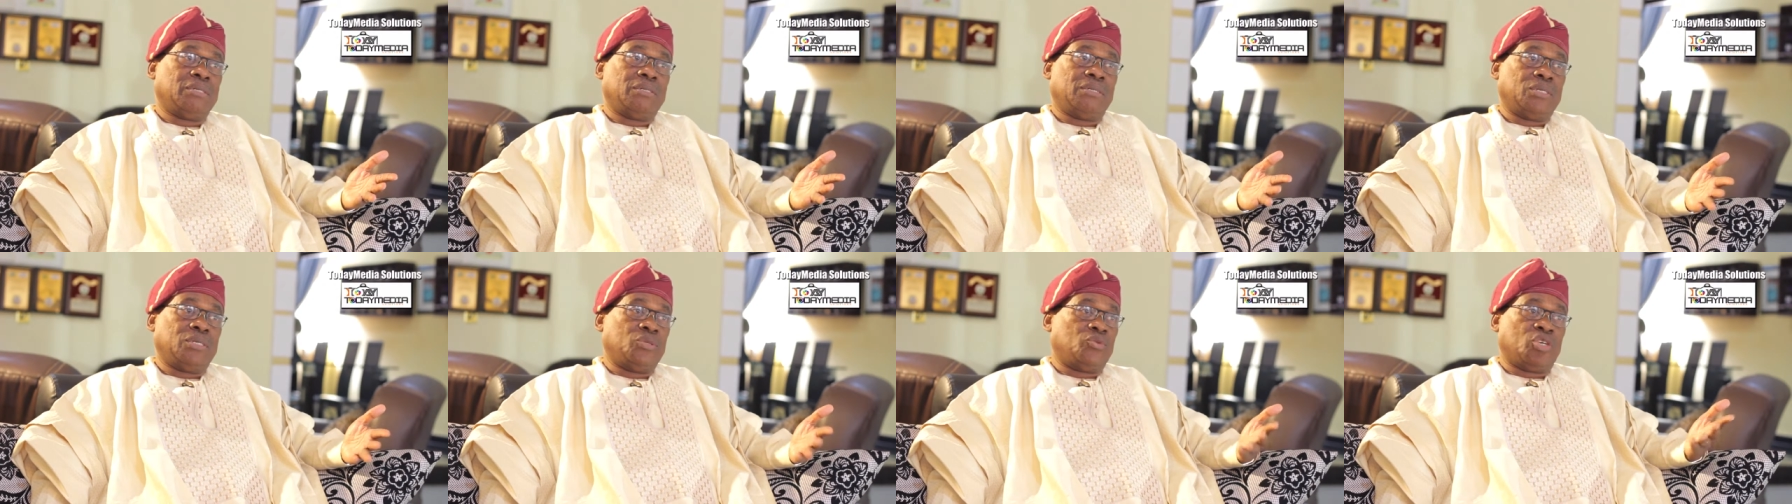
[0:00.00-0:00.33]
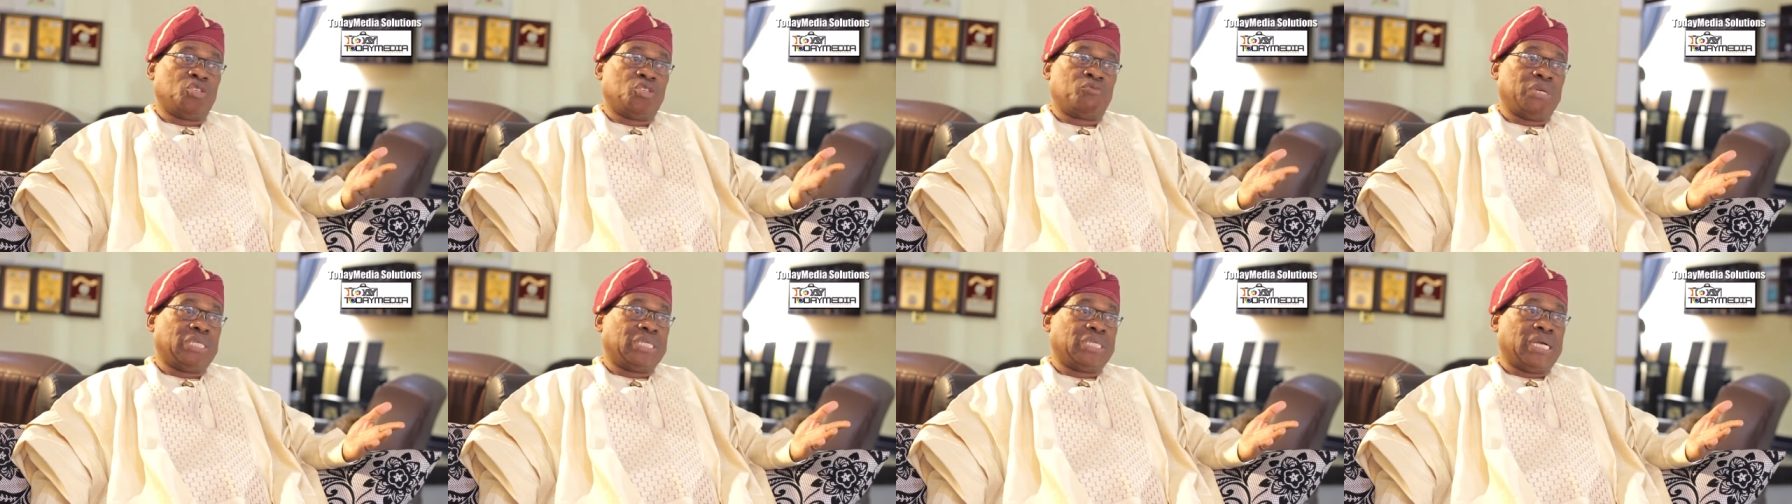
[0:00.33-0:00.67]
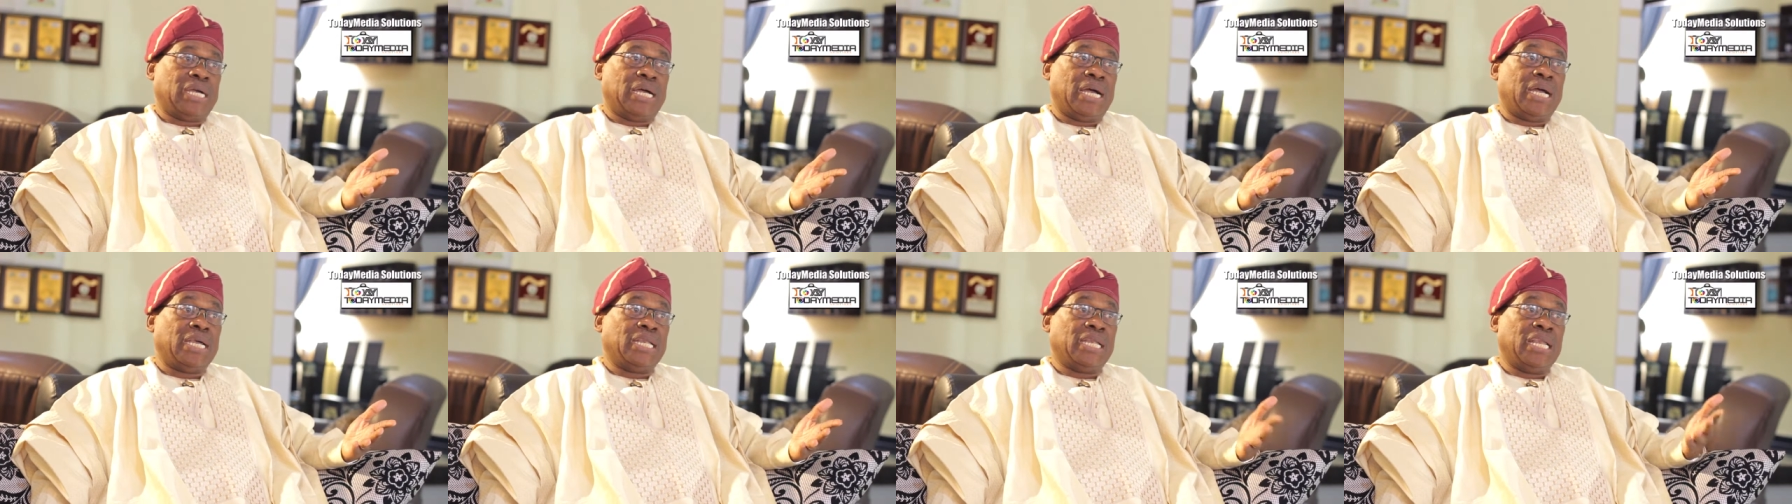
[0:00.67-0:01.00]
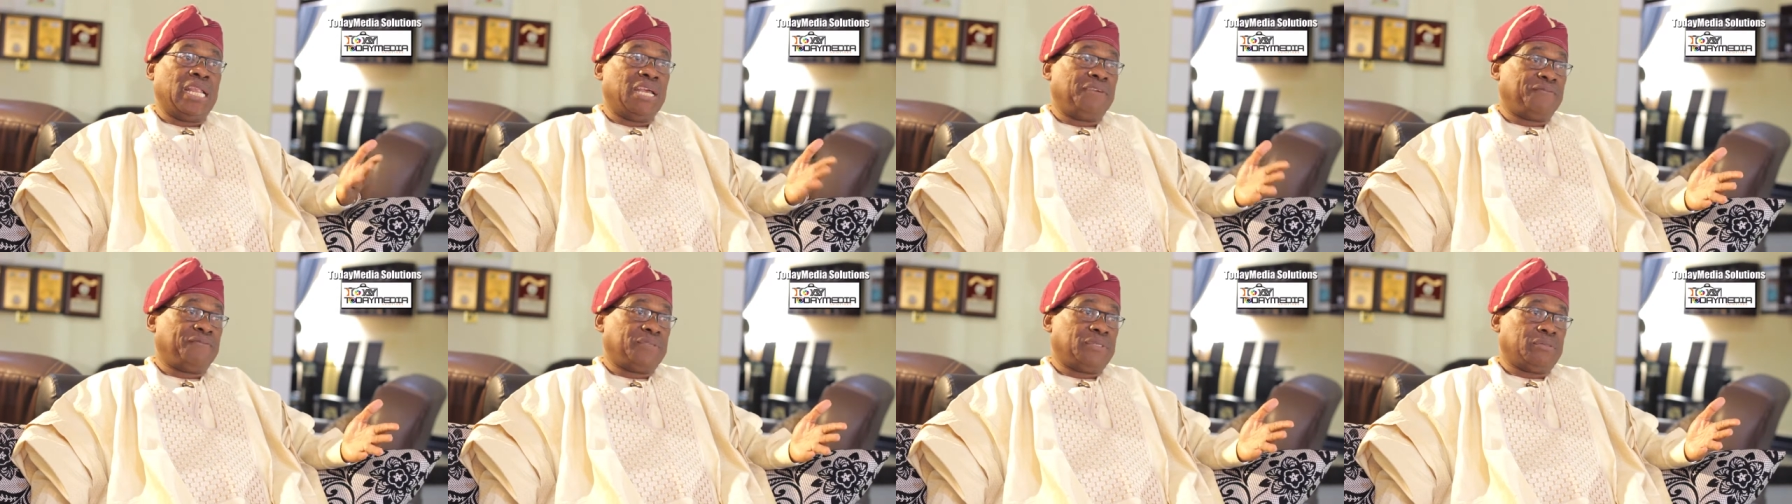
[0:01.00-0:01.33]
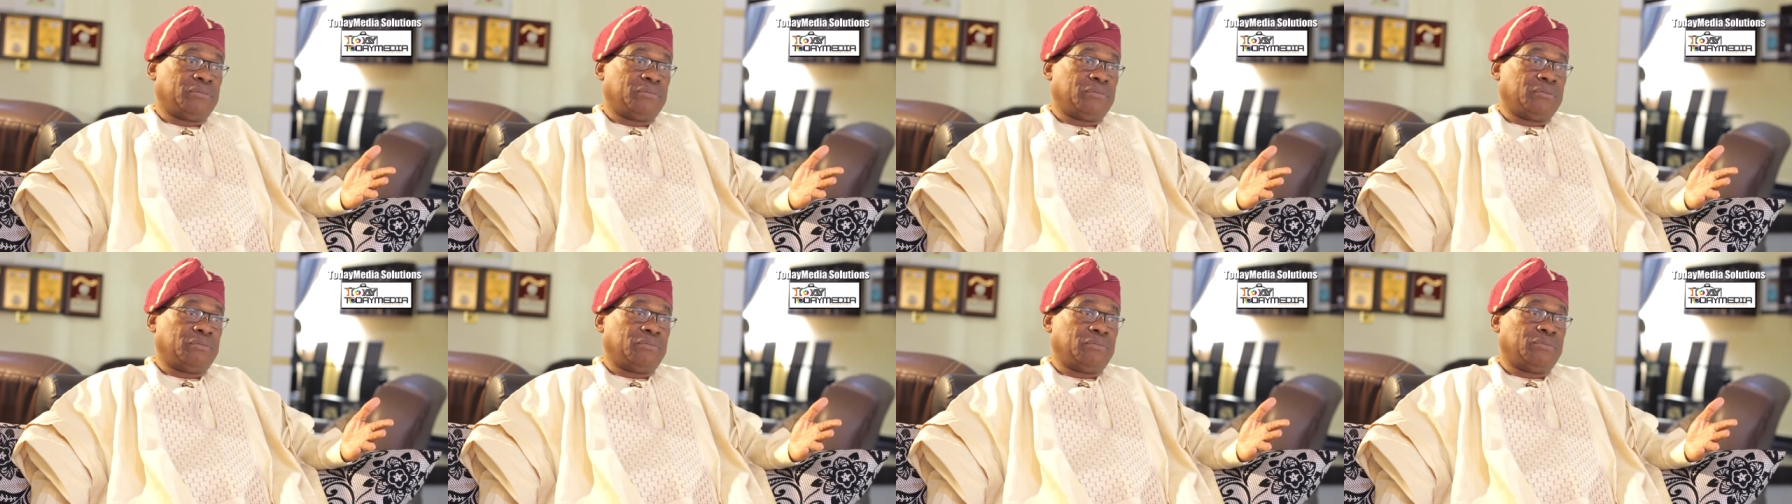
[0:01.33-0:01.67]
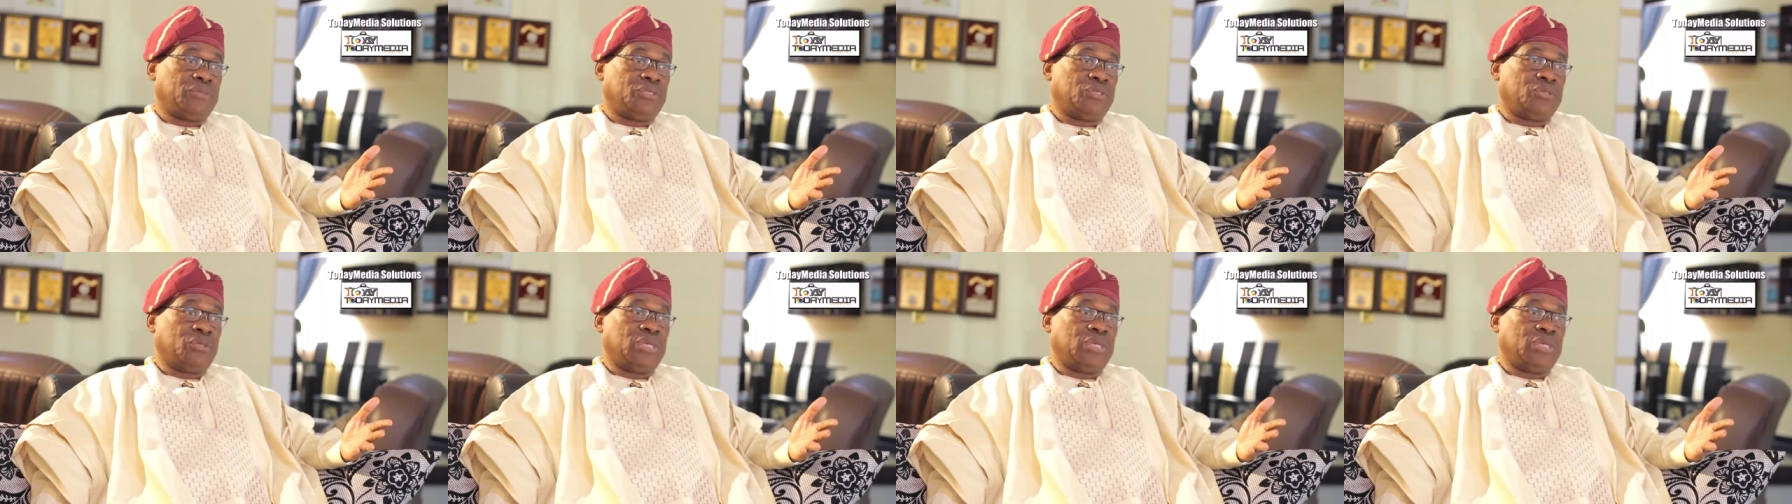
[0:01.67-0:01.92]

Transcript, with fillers: it was better I left so